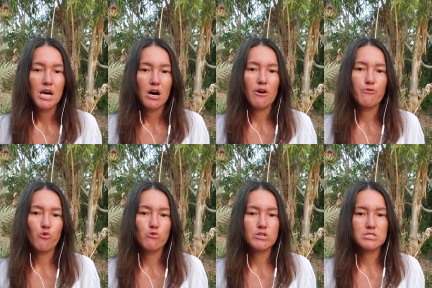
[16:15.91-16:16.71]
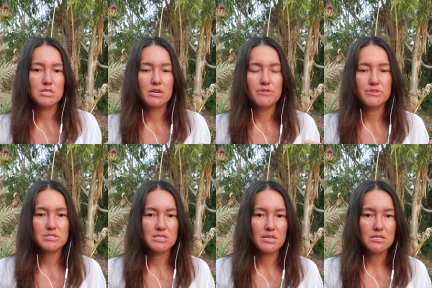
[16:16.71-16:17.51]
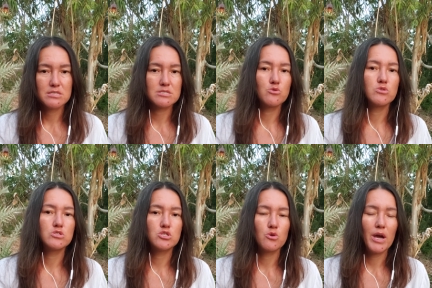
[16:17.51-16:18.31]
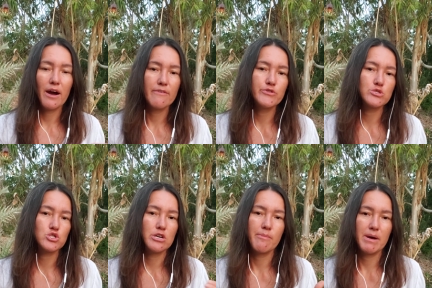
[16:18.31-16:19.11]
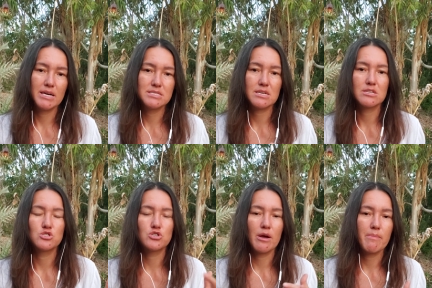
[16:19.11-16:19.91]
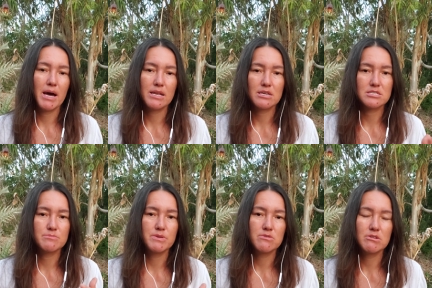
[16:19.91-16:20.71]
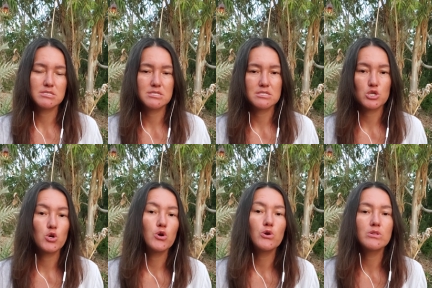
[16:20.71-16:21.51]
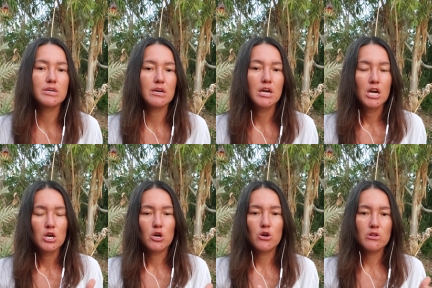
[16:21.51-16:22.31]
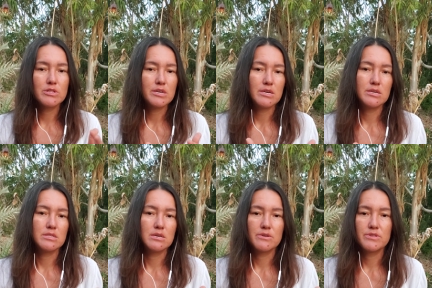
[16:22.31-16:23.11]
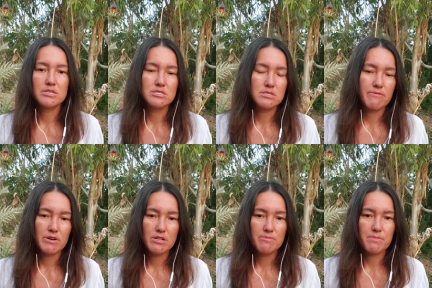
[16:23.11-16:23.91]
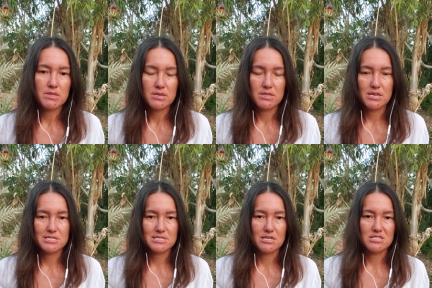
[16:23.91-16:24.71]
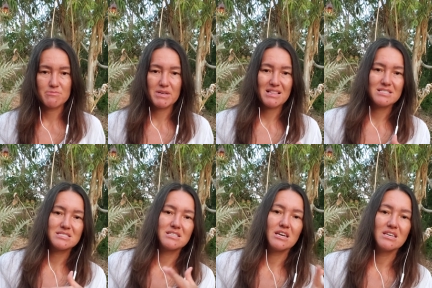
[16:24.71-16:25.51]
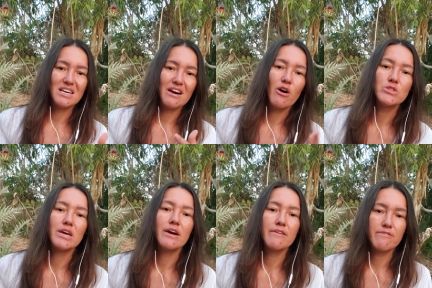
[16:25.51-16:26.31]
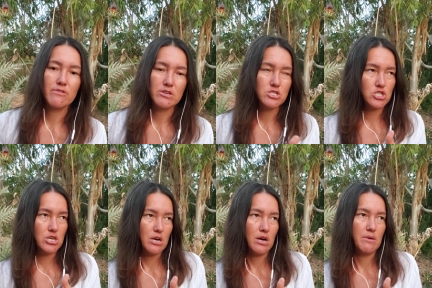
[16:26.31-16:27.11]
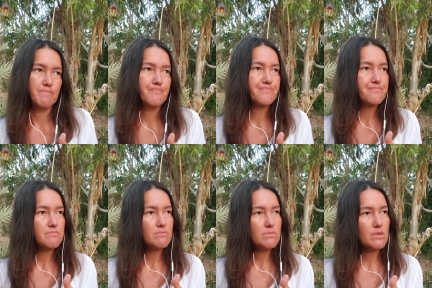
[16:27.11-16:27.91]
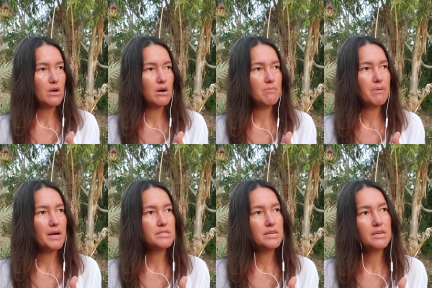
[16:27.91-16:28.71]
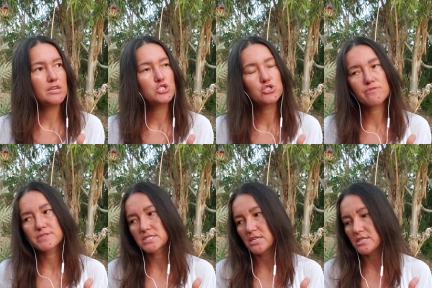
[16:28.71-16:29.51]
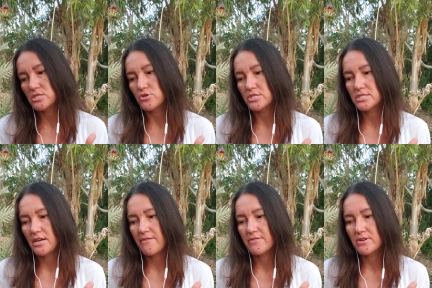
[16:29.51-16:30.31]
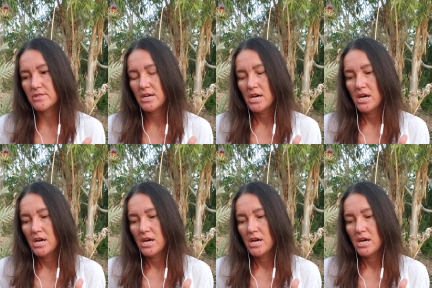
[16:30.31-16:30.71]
Of course, this kid is going to have those traumatic and dramatic experiences early in their development in that sense. But let's say on average, by the age of 6 or 7,